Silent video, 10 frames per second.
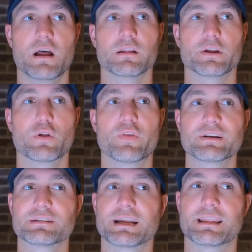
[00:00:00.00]
Little
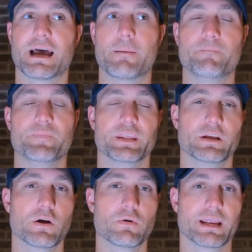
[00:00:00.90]
things like that
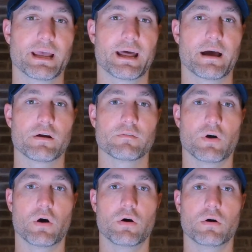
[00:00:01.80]
you don't get out of
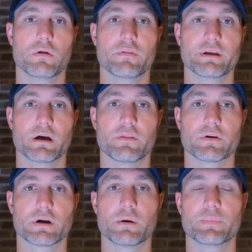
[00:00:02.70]
all the other
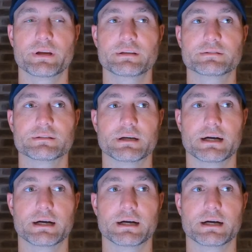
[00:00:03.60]
companies.